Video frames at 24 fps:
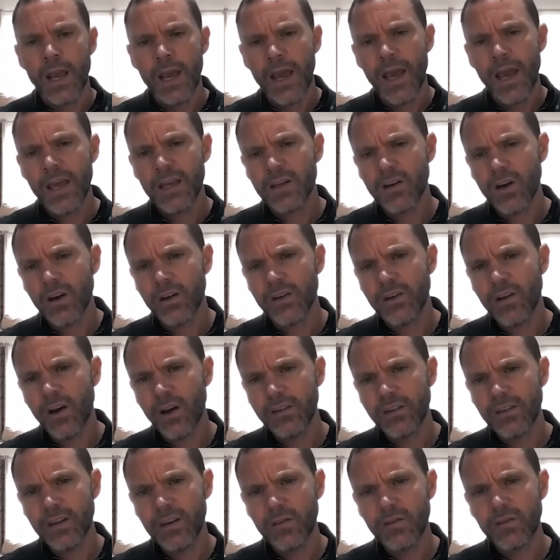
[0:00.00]
and I
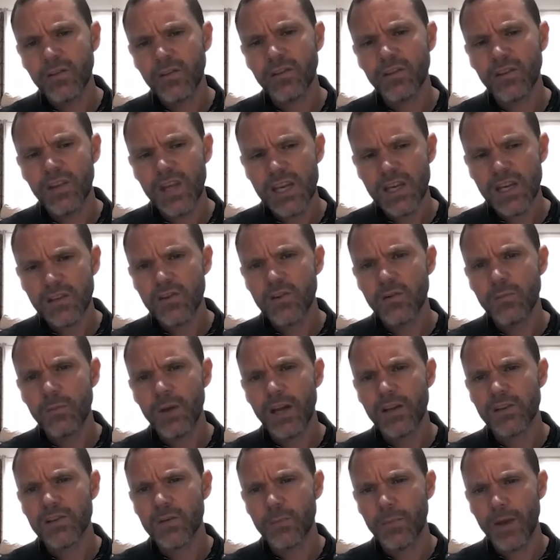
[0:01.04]
didn't think too
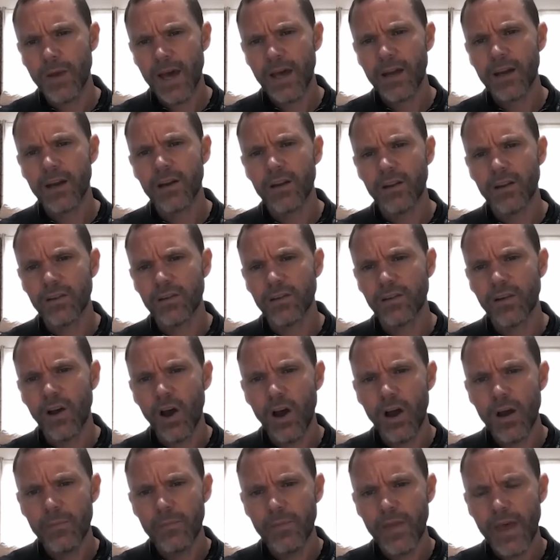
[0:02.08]
much about it at the
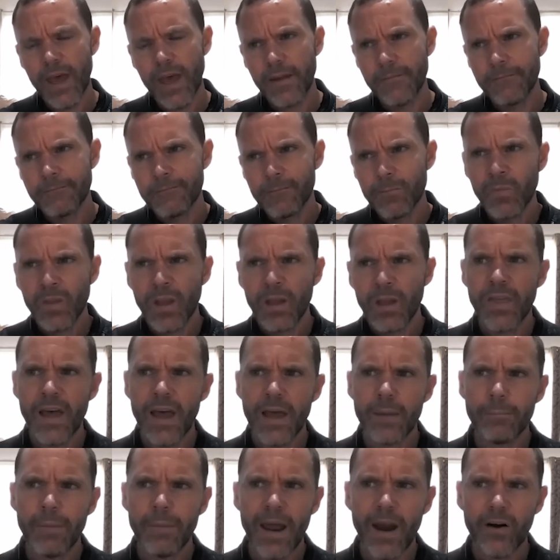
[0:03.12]
time, that
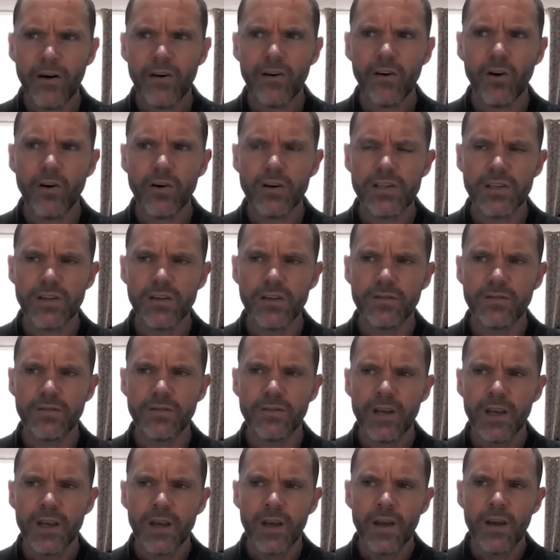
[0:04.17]
paradox of
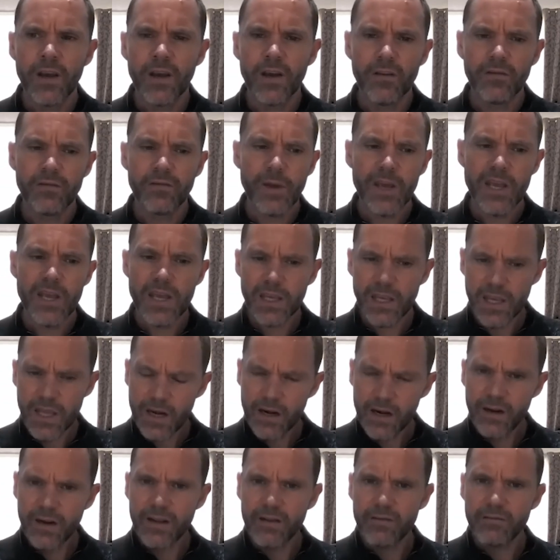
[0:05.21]
being in
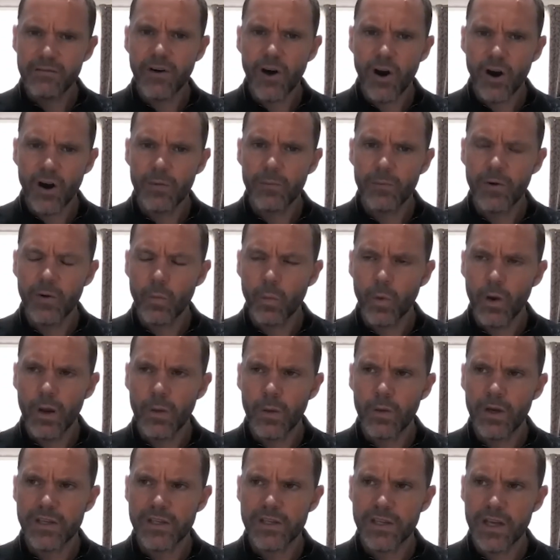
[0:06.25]
an environment where
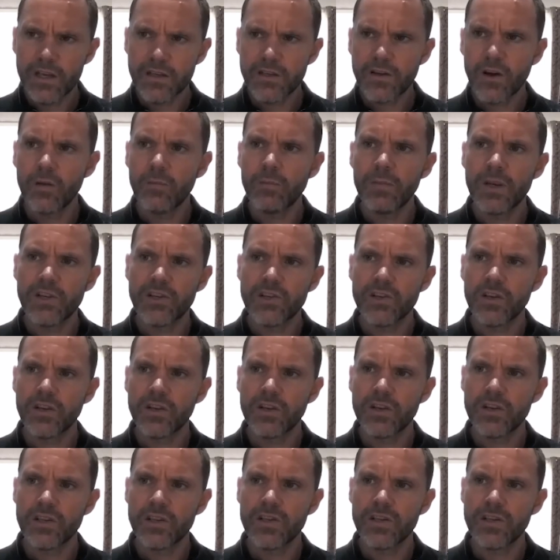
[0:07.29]
we're sent on
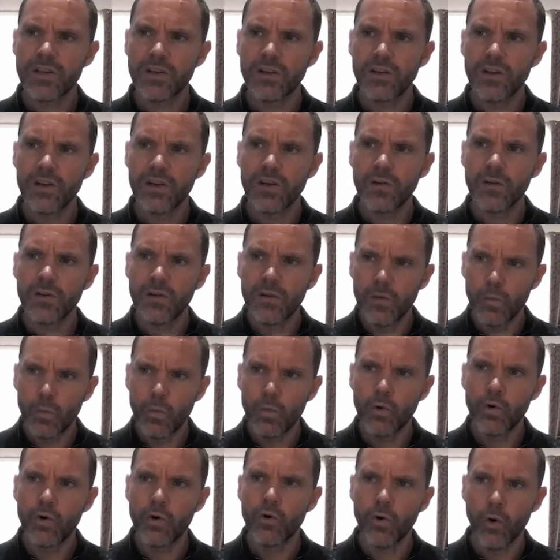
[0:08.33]
missions that
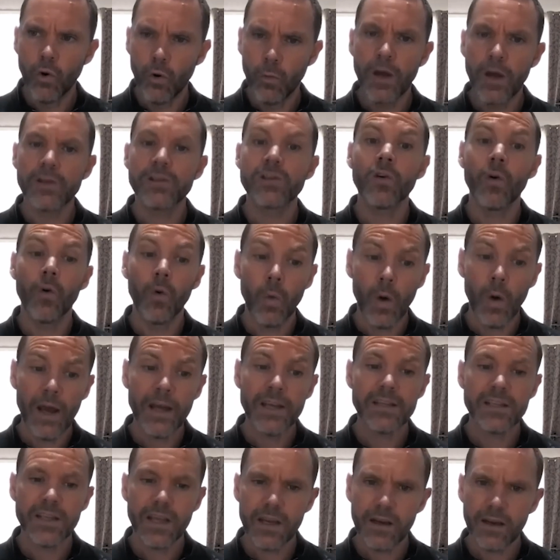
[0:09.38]
would almost
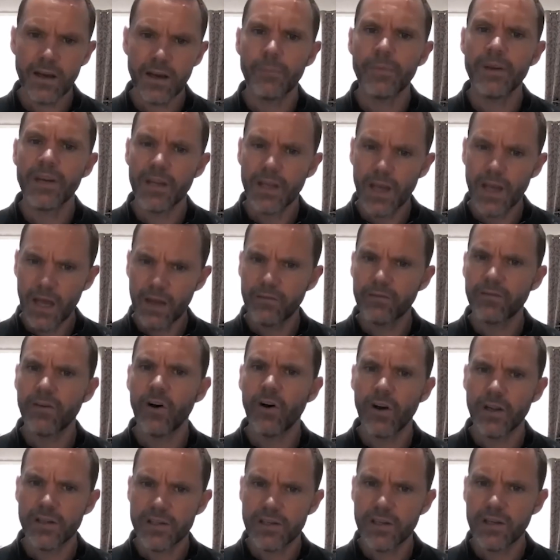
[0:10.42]
always end up in
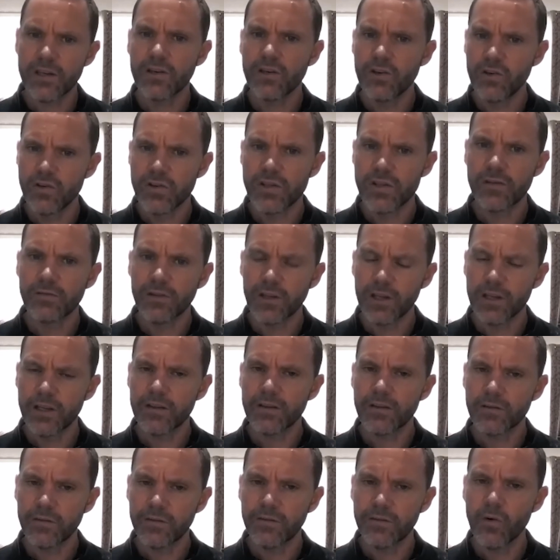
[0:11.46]
gunfights and use of
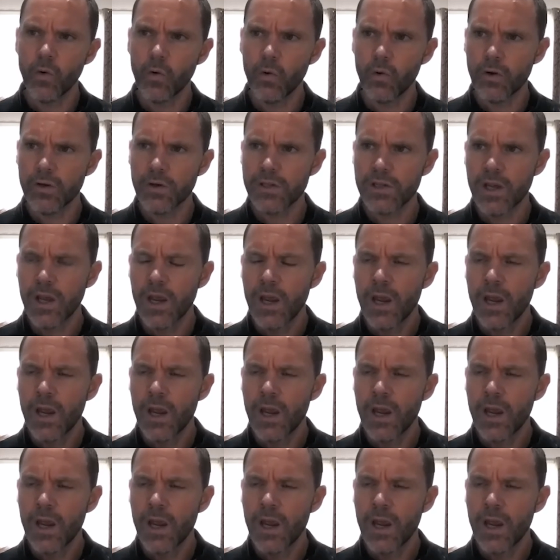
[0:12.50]
lethal force.